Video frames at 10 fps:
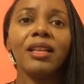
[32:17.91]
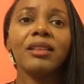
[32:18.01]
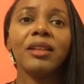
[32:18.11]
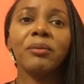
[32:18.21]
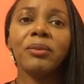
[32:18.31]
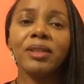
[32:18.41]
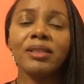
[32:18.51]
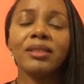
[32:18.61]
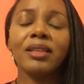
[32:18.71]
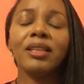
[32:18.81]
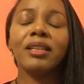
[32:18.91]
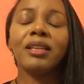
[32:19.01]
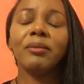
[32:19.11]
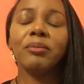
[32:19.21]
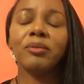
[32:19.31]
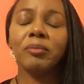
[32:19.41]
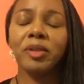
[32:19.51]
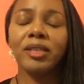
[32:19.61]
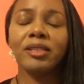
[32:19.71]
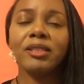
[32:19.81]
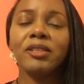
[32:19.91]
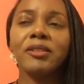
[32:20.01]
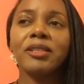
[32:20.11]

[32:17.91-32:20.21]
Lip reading: They really said because, you know,